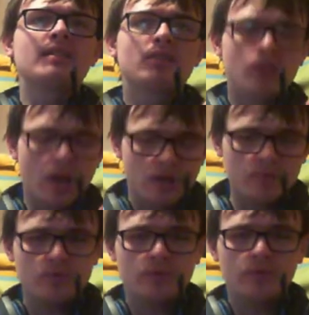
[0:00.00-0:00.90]

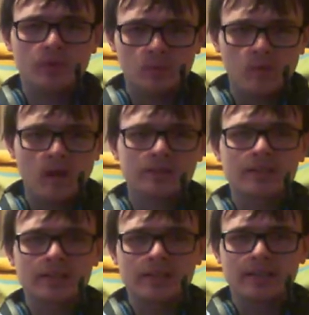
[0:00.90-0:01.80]
don't
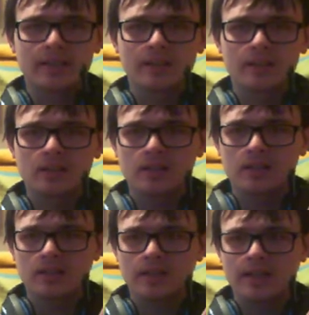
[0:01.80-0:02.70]
want
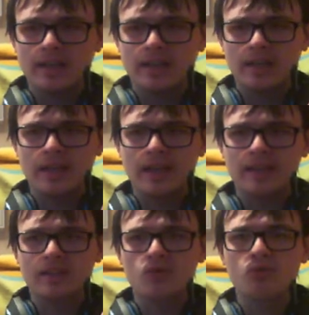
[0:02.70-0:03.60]

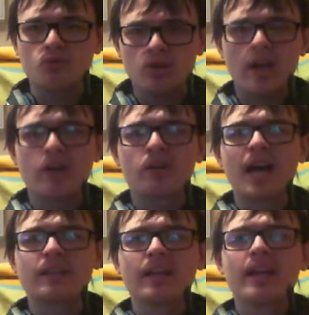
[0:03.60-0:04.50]
it to show
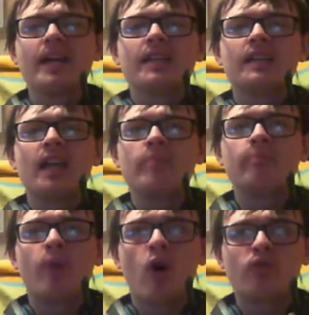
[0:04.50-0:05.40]
that they
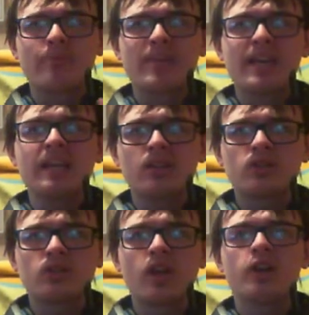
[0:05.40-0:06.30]
bother me
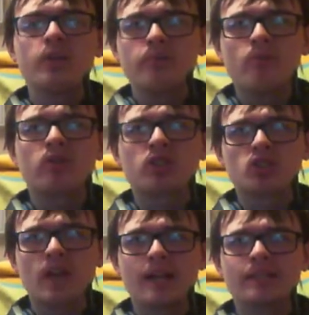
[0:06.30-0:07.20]
so
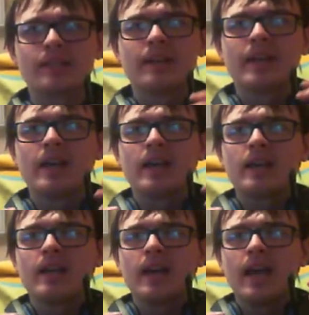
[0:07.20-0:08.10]
much that
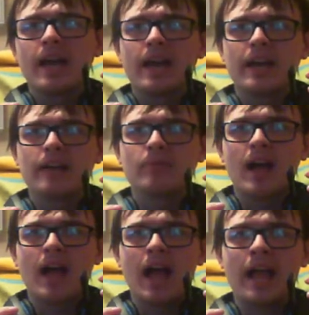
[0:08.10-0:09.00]

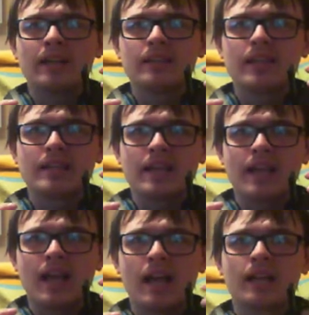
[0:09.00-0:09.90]
I
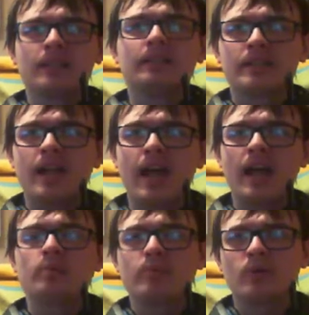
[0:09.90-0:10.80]
can't
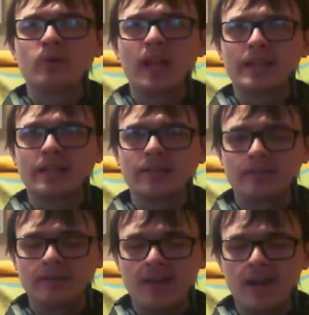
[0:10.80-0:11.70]
help but like
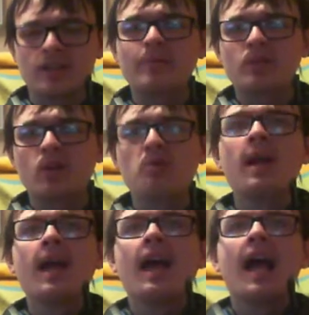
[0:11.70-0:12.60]
rag on them. So
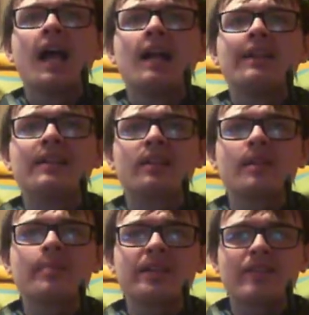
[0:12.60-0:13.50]
there's going
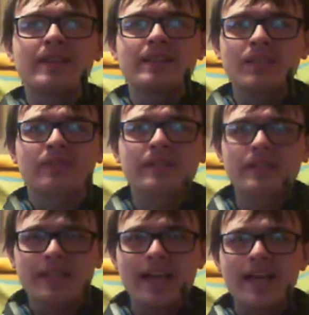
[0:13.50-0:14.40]
to be something
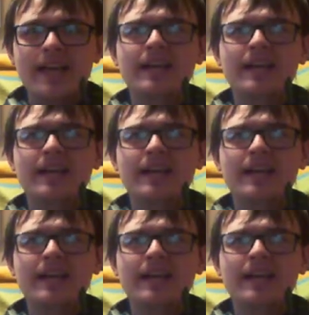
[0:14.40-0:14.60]
different there.